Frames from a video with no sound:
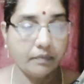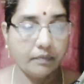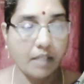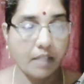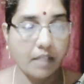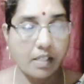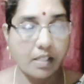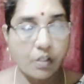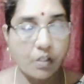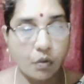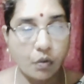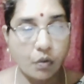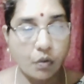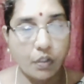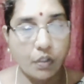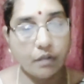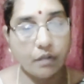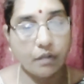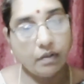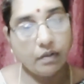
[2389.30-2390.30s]
As I
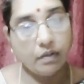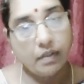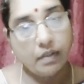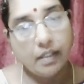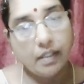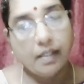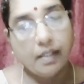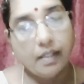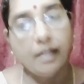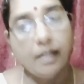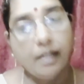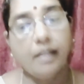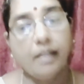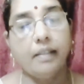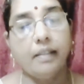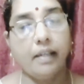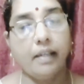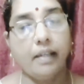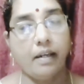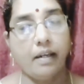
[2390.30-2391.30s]
told you,
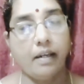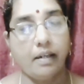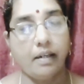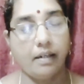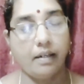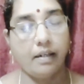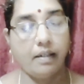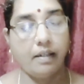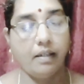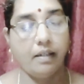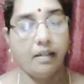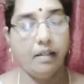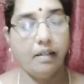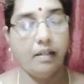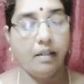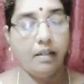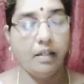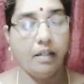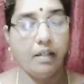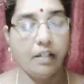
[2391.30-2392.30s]
they are
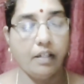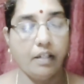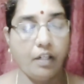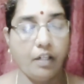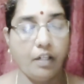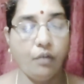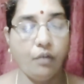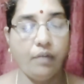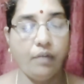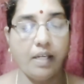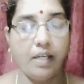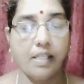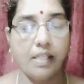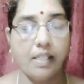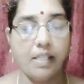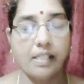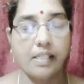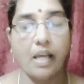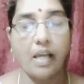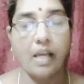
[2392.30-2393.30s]
yellow
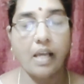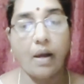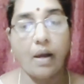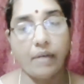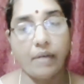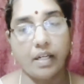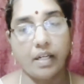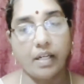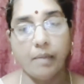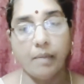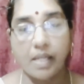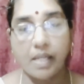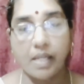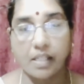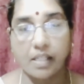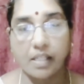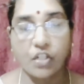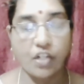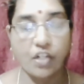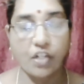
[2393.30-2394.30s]
flowers having an
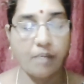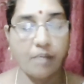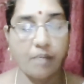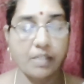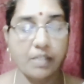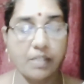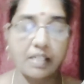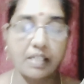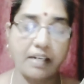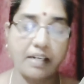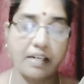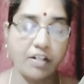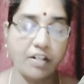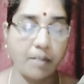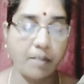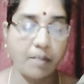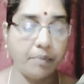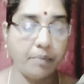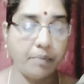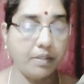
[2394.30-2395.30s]
amazing shape, just like a
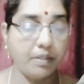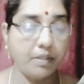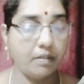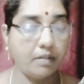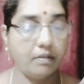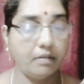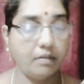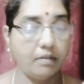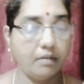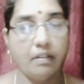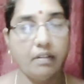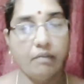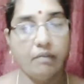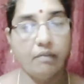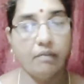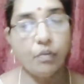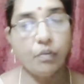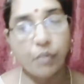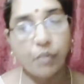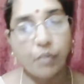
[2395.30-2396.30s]
trumpet,
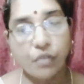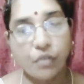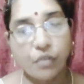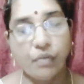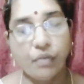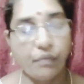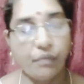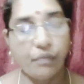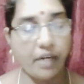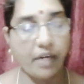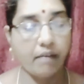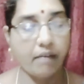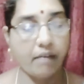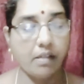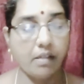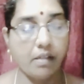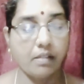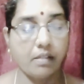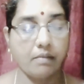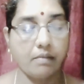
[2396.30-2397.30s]
with beautiful
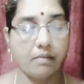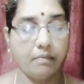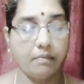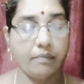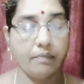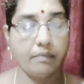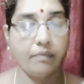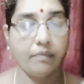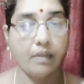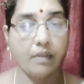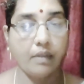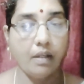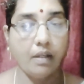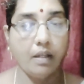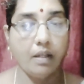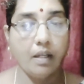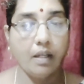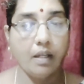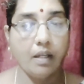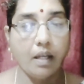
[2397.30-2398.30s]
fragrance.
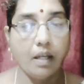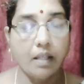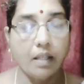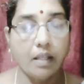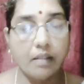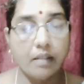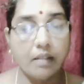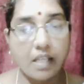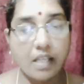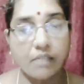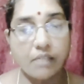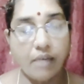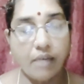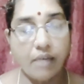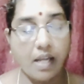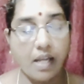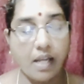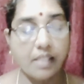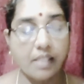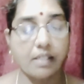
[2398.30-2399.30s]
These
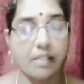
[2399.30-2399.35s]
flowers